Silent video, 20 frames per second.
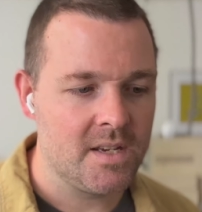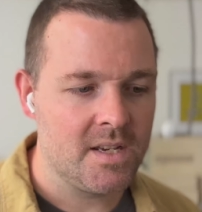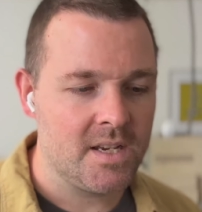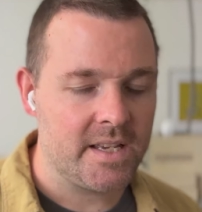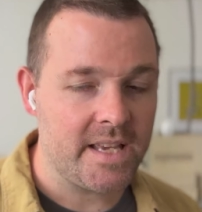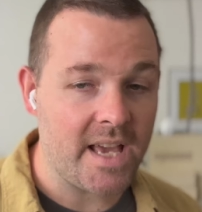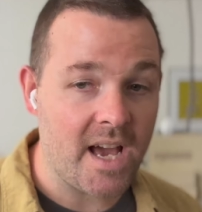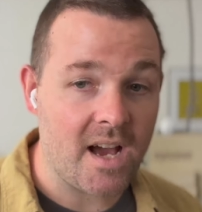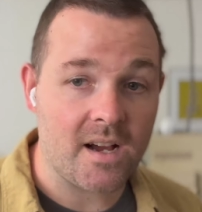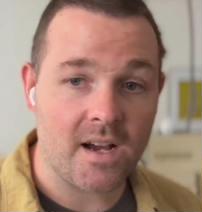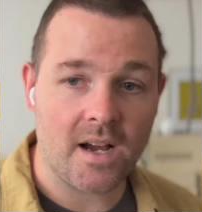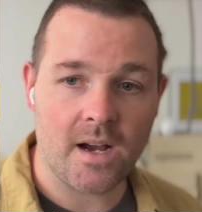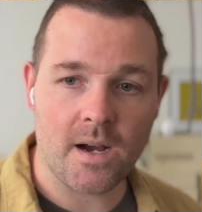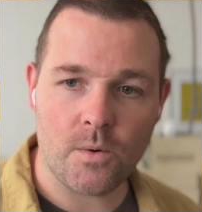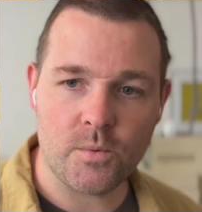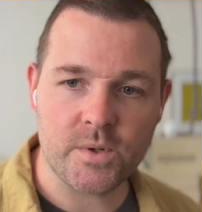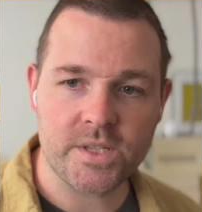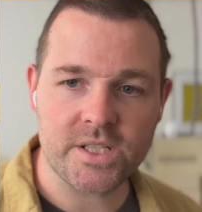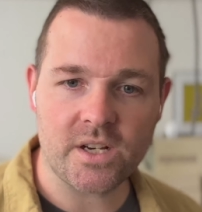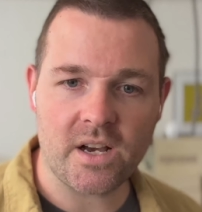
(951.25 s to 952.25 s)
yeah,
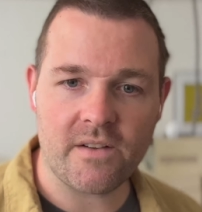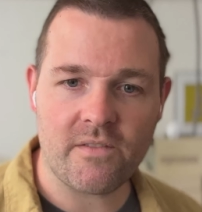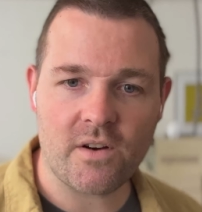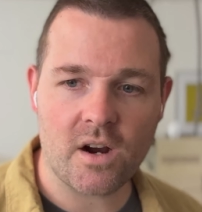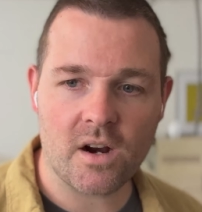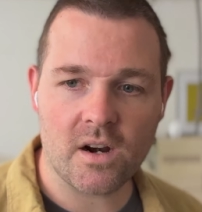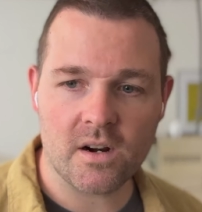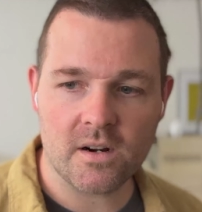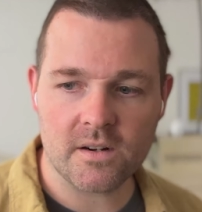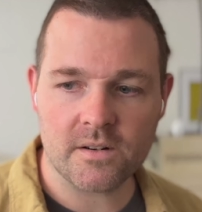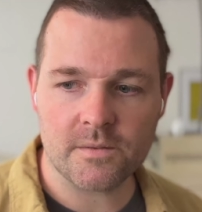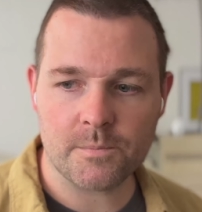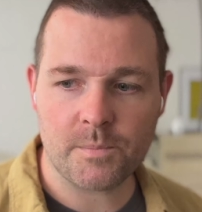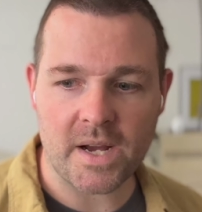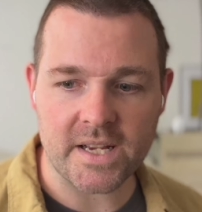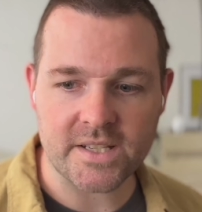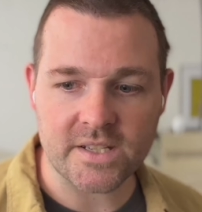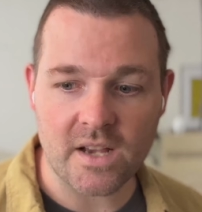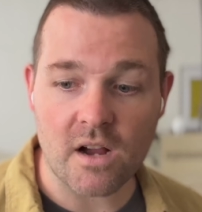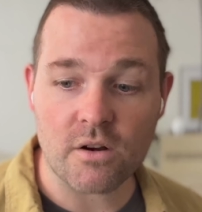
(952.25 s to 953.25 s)
we still have our
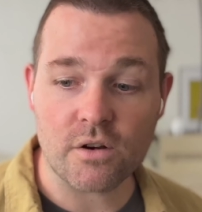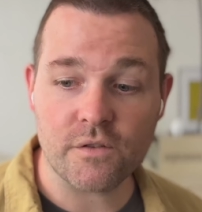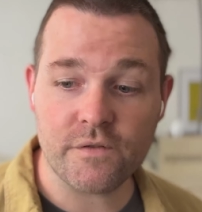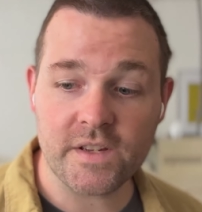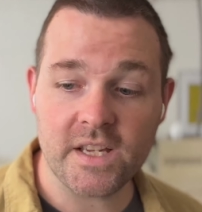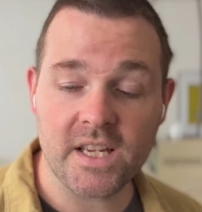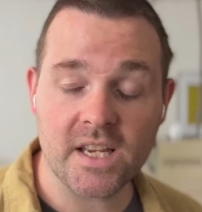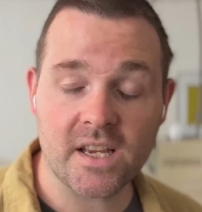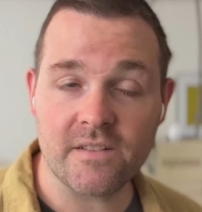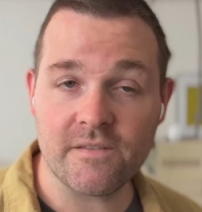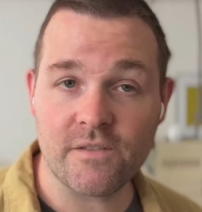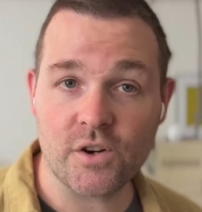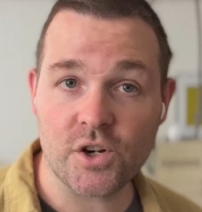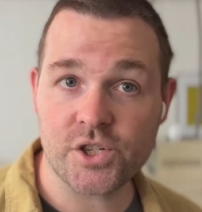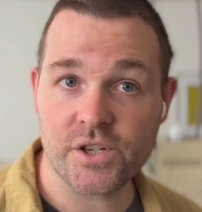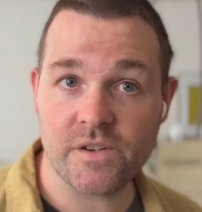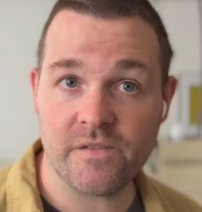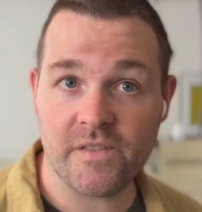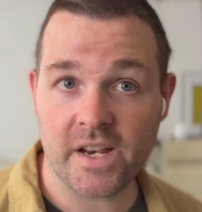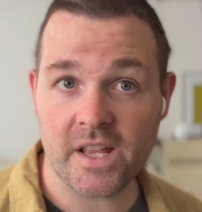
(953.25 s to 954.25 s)
pysography
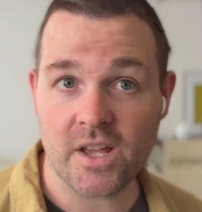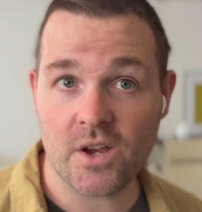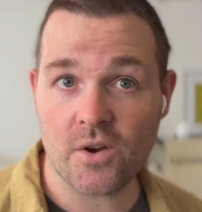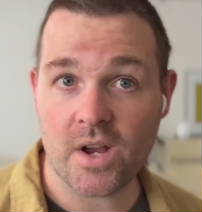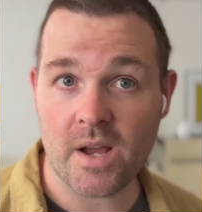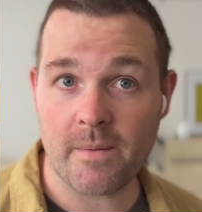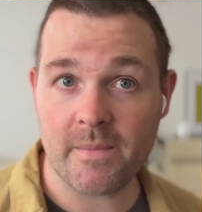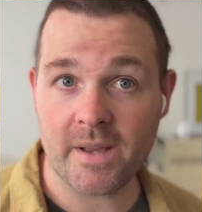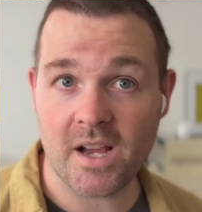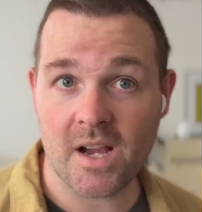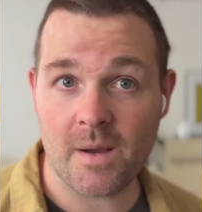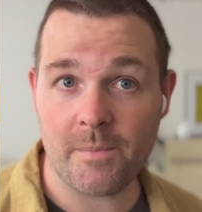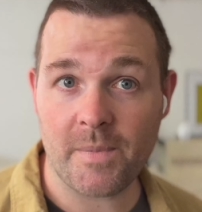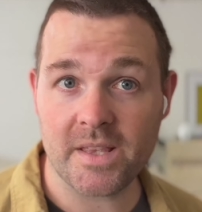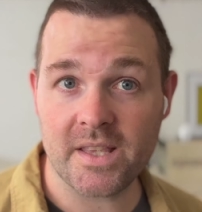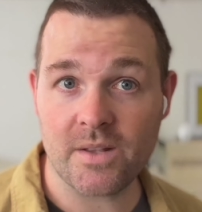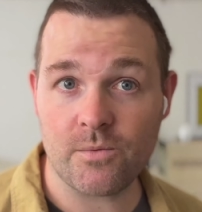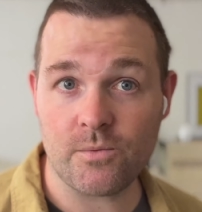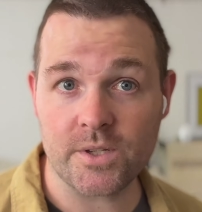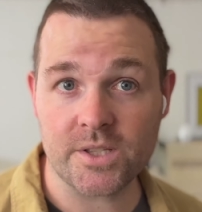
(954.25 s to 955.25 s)
conversion video coming up,
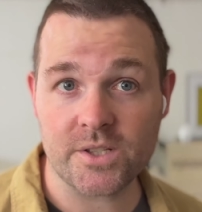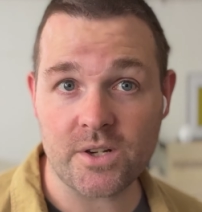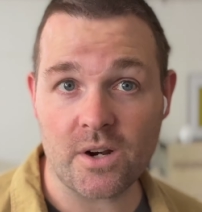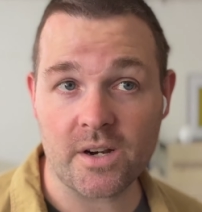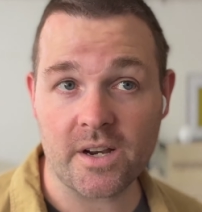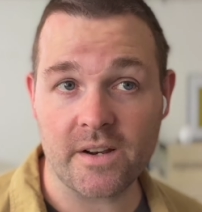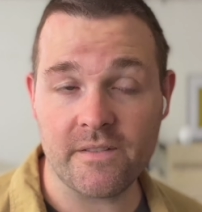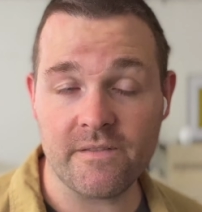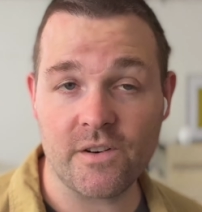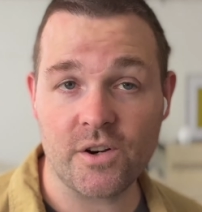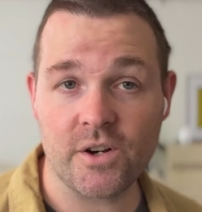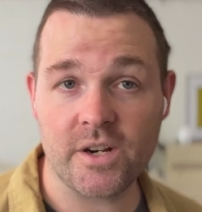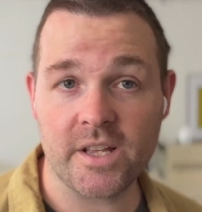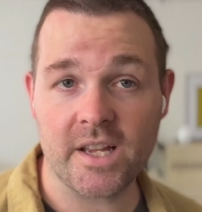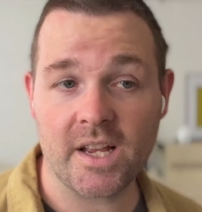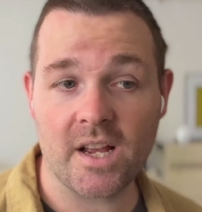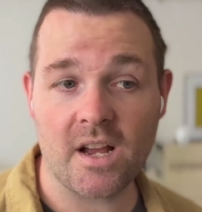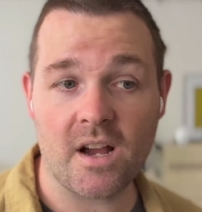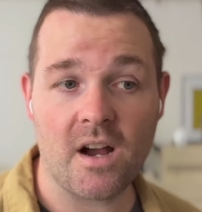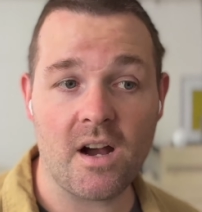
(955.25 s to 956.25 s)
and then we'll start
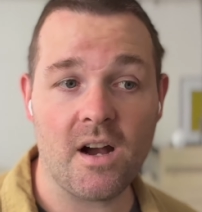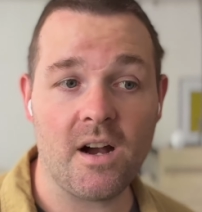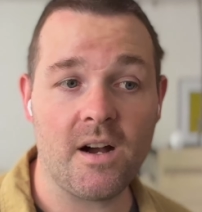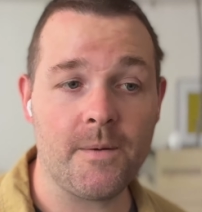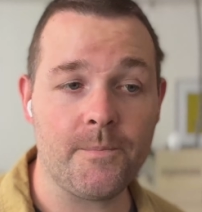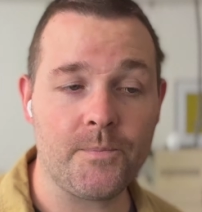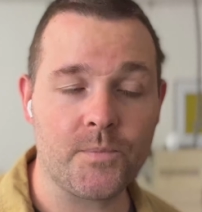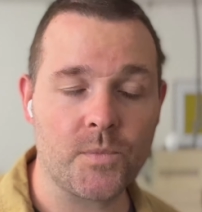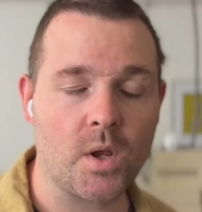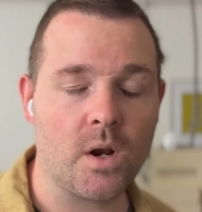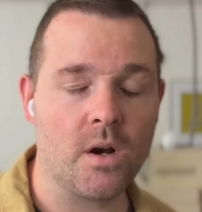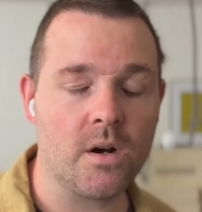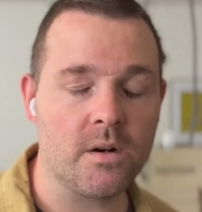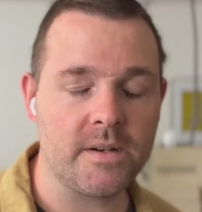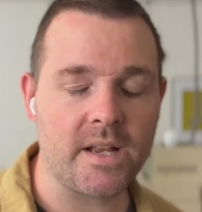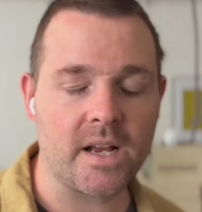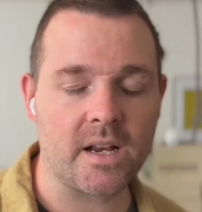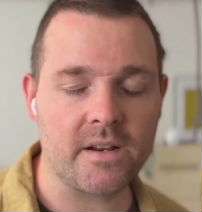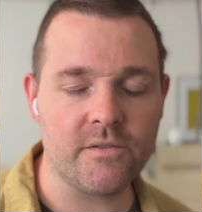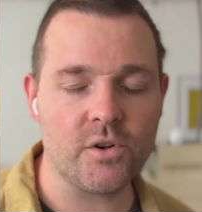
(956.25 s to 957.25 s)
converting, or
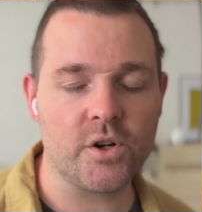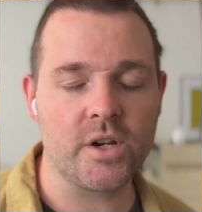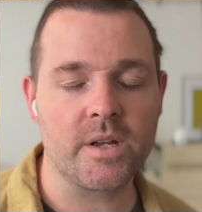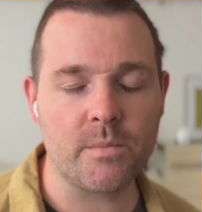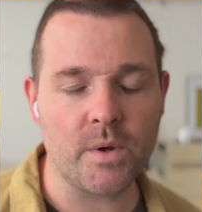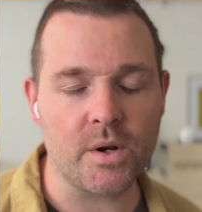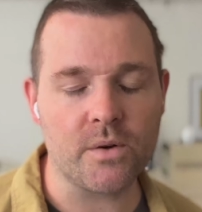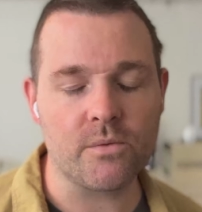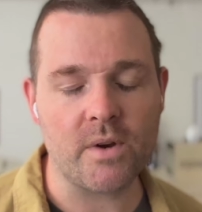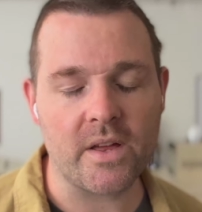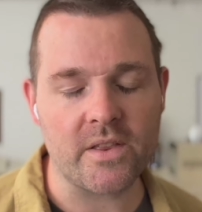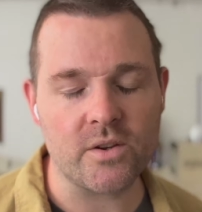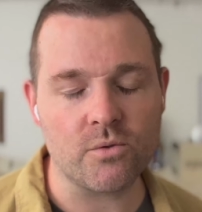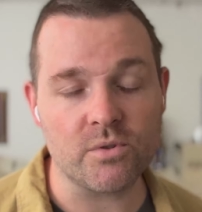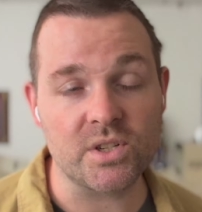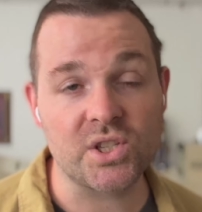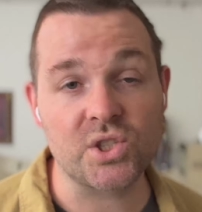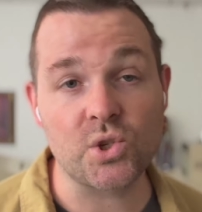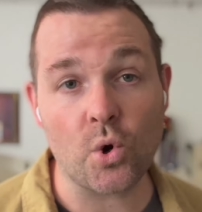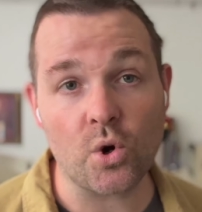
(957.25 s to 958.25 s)
not converting, but rather
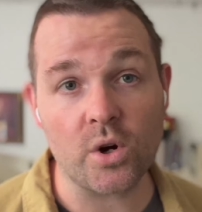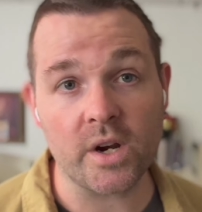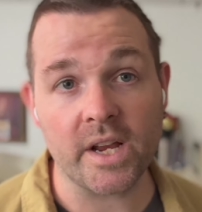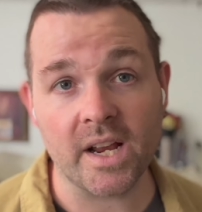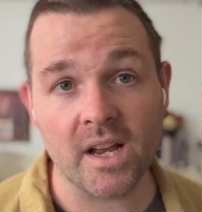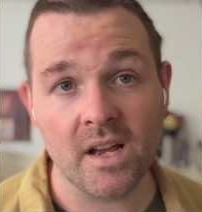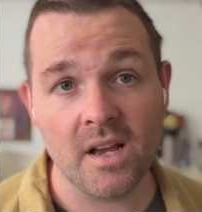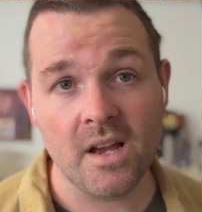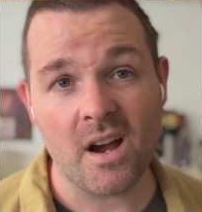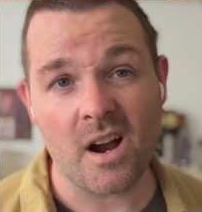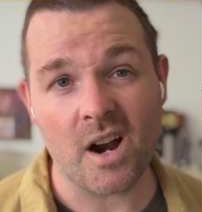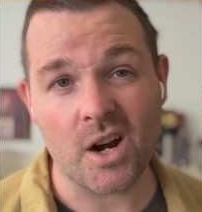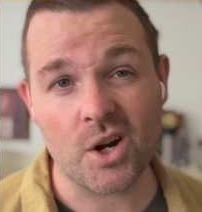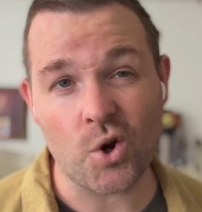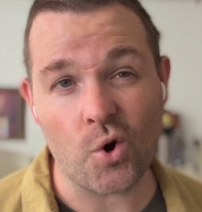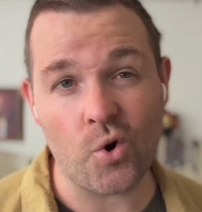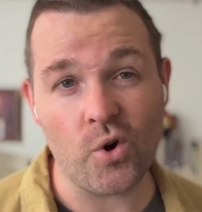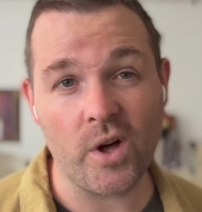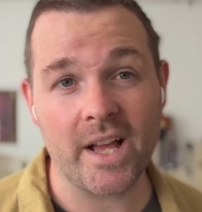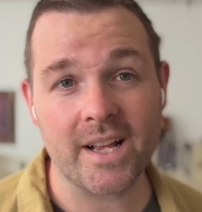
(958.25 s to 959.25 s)
restoring our
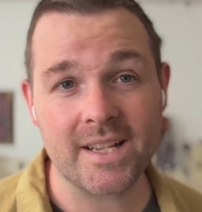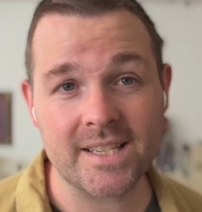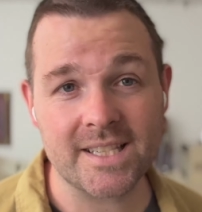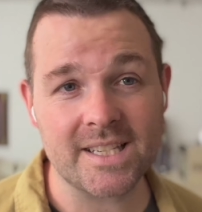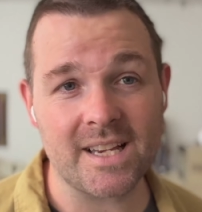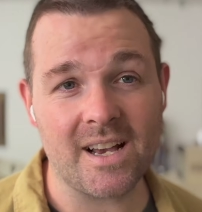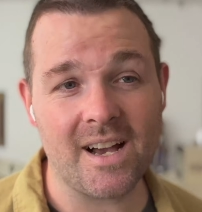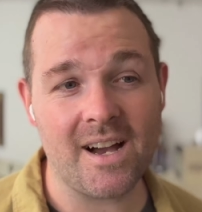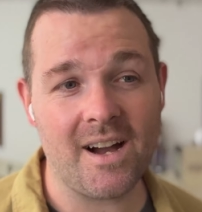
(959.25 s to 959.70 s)
Colex